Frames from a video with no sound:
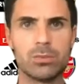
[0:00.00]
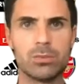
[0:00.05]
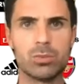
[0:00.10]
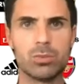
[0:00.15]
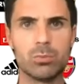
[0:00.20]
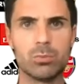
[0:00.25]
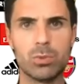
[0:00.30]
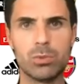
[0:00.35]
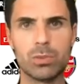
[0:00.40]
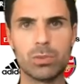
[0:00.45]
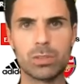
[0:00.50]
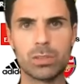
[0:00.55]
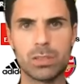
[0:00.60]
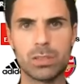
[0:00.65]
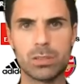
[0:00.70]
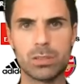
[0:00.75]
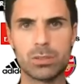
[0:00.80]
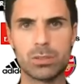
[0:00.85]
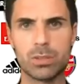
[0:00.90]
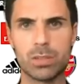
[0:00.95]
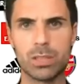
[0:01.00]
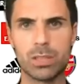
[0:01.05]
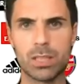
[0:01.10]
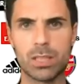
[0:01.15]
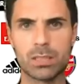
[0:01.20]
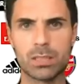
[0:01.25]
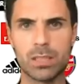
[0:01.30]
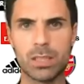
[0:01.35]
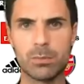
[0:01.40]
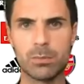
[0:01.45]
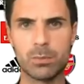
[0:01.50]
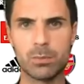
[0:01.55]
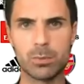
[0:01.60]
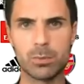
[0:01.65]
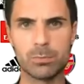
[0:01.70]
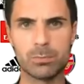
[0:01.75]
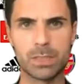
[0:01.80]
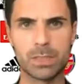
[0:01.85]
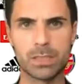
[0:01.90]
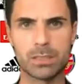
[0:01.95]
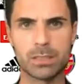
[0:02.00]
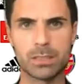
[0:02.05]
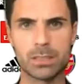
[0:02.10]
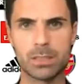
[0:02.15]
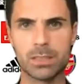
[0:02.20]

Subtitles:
to move us into the next level, that